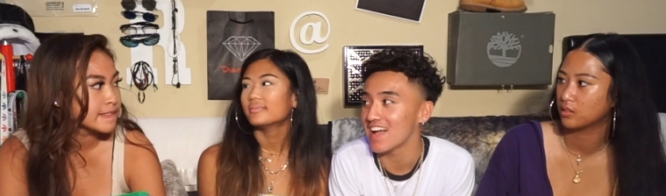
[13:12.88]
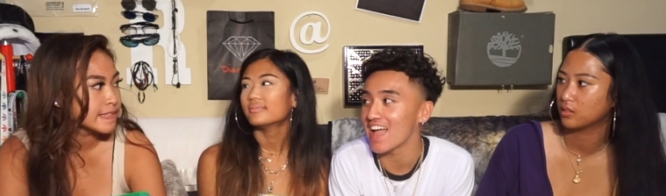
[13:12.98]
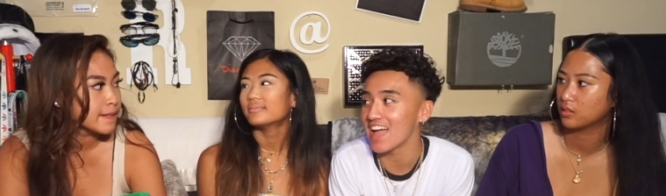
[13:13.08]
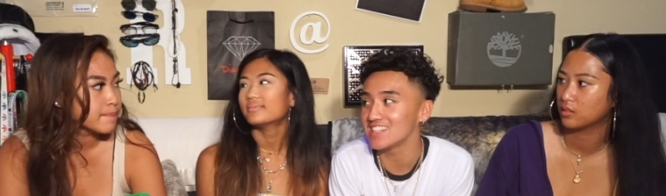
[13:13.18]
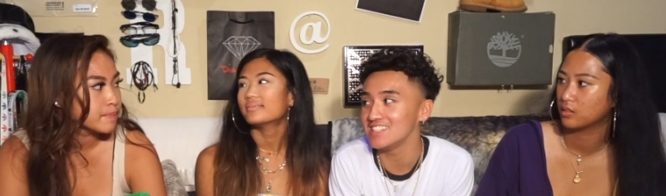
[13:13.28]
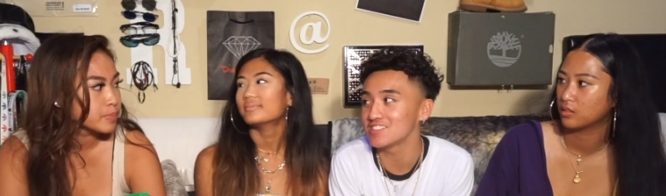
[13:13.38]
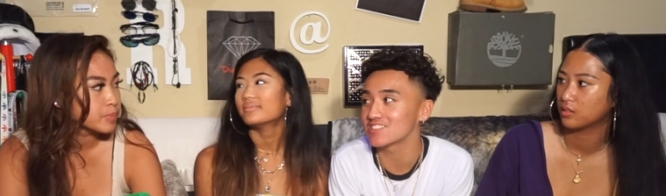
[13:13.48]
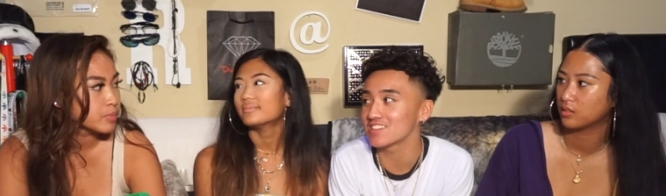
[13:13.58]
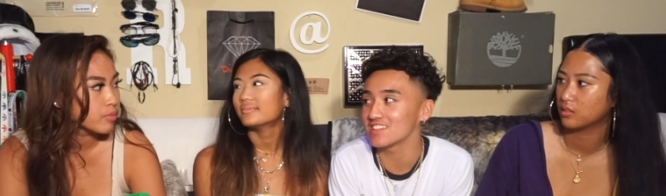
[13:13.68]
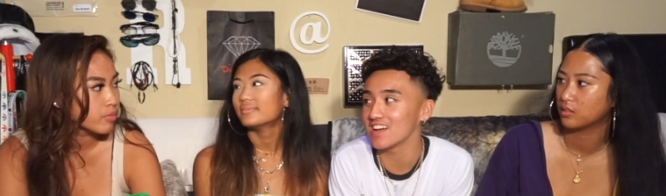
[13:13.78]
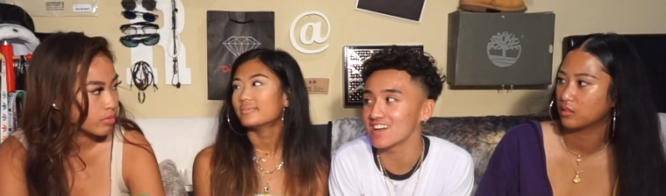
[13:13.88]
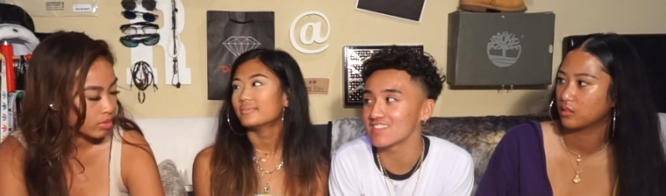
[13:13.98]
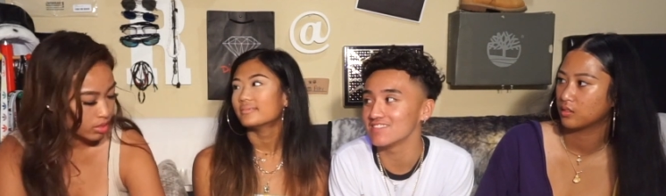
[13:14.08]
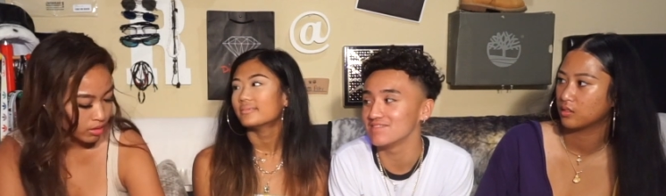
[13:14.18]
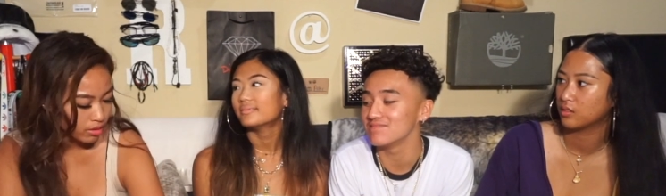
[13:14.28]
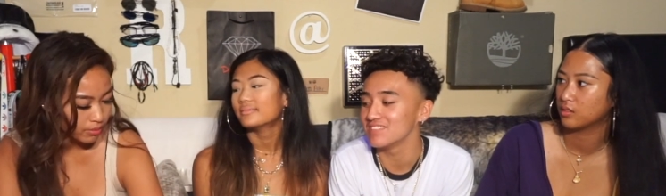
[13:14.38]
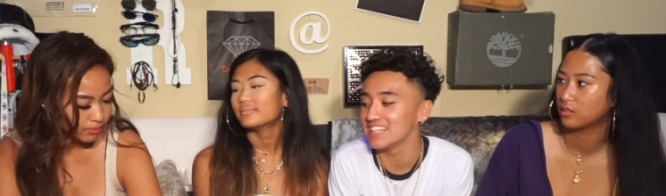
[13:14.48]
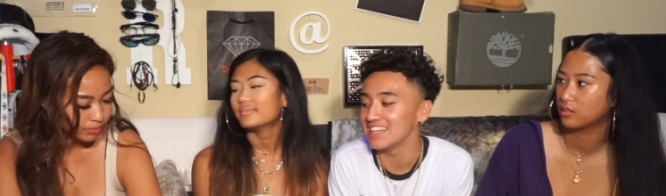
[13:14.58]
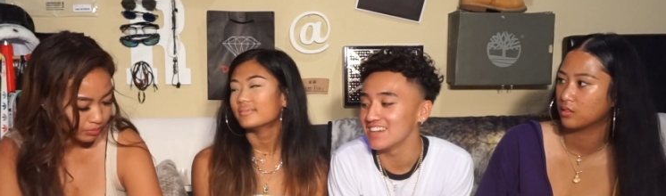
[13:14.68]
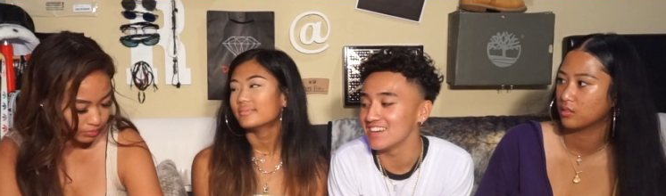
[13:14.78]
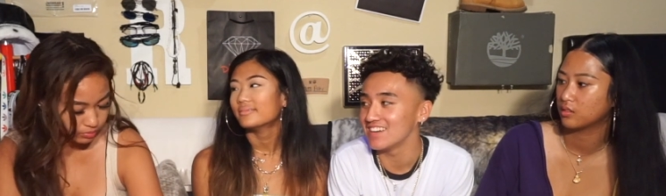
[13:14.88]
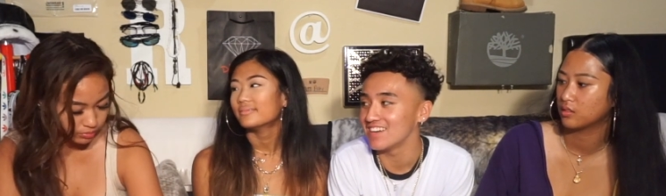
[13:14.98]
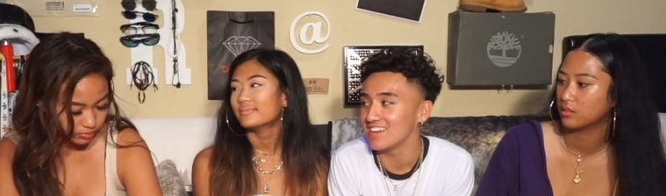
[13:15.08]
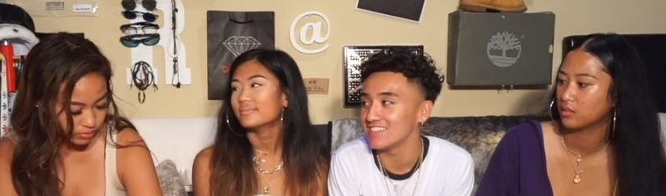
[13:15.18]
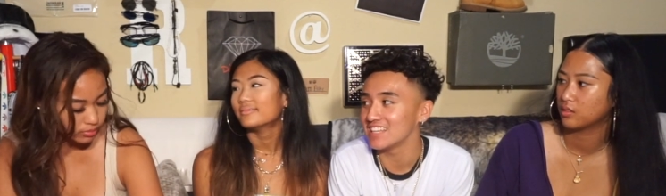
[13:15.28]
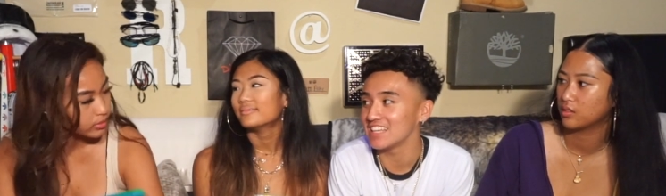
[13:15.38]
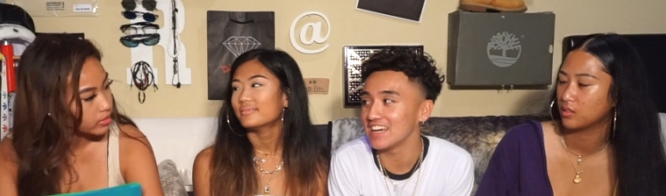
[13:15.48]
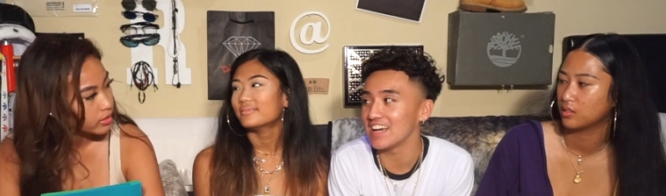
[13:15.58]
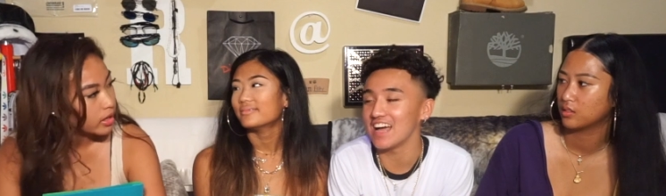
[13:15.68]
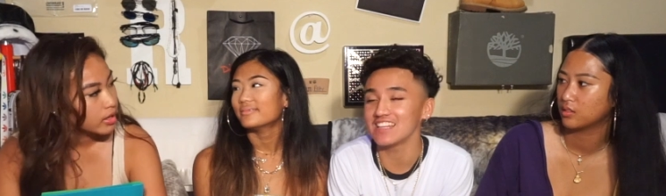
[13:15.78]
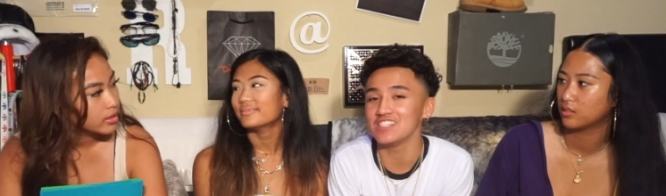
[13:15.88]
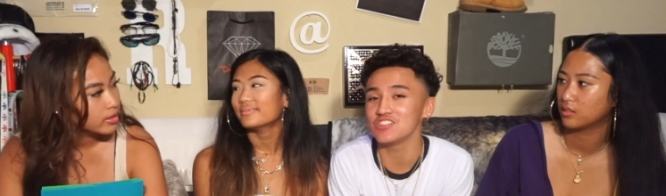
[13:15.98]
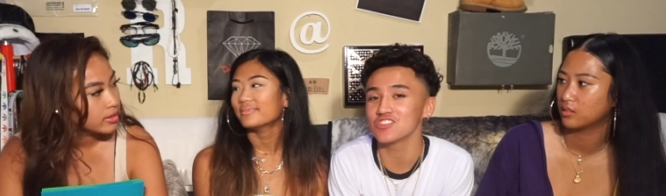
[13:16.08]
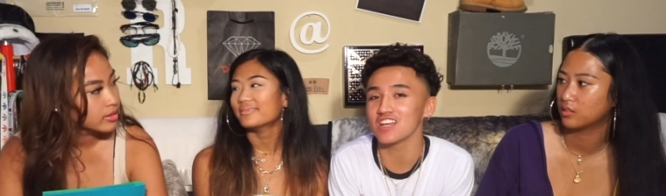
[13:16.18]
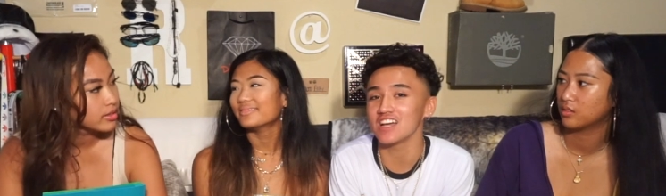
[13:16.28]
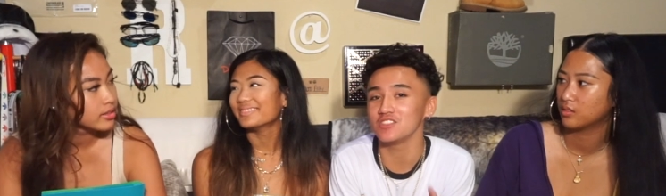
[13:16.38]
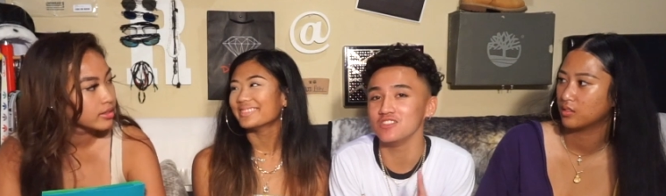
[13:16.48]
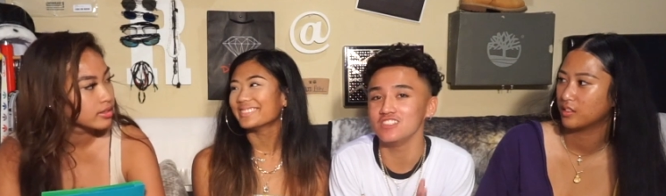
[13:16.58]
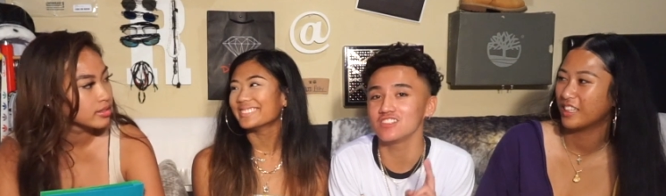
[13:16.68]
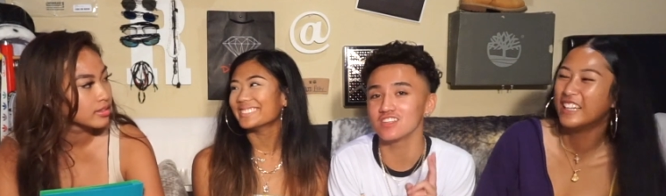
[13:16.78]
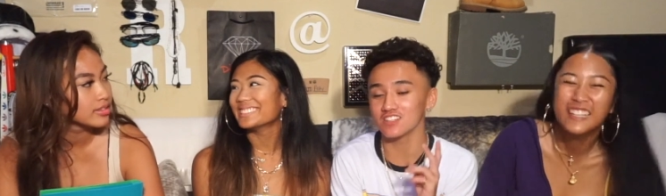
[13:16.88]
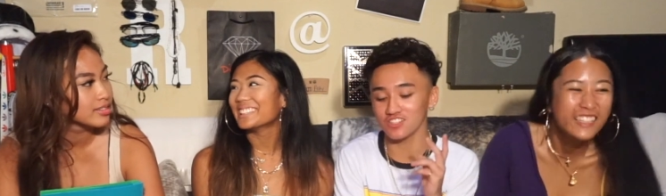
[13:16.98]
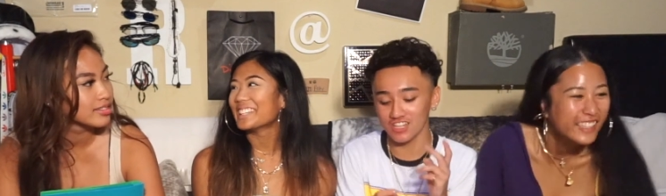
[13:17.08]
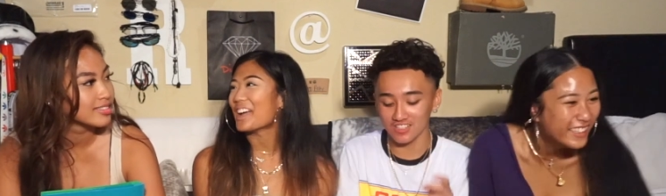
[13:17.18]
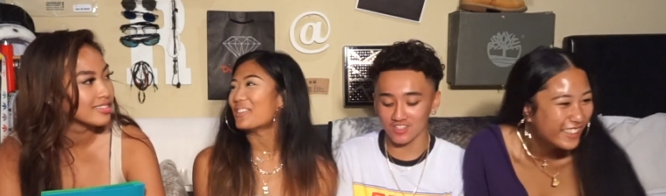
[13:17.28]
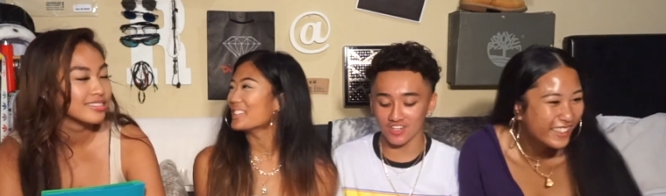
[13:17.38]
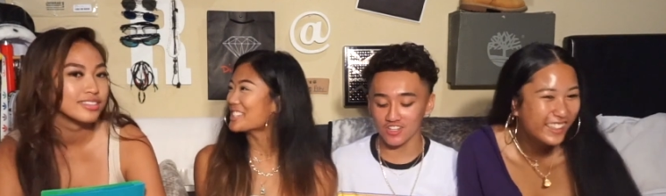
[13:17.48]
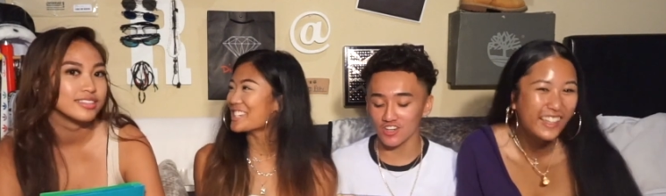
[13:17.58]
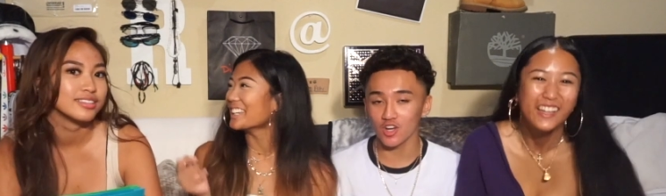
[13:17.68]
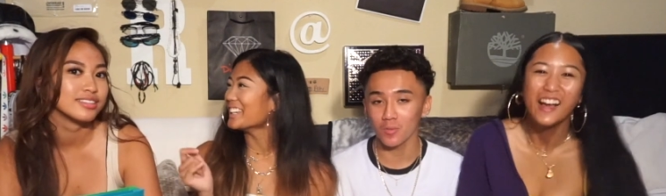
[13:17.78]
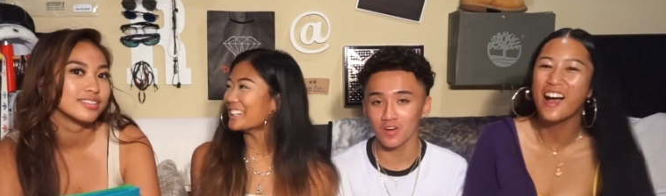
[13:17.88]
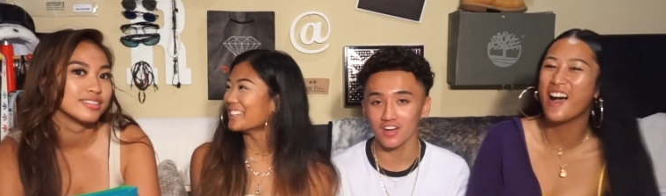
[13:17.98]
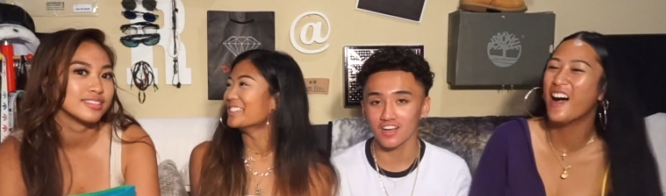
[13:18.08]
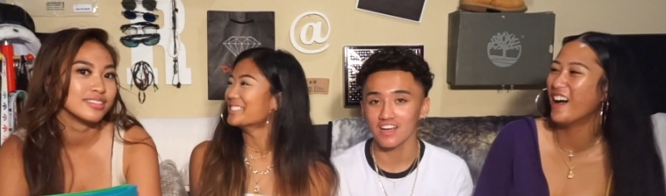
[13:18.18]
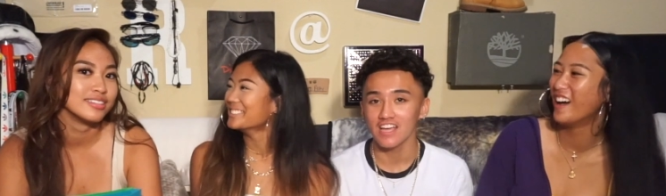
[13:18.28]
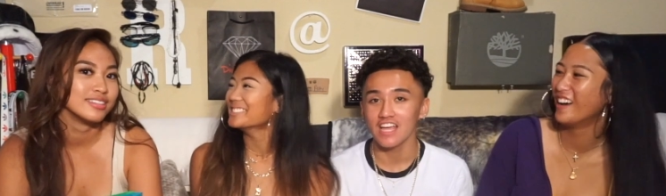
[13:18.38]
Speaker 1: I had teachers like that. Like yeah, I had teachers, I had two teachers last year. Yeah, what's she gonna do?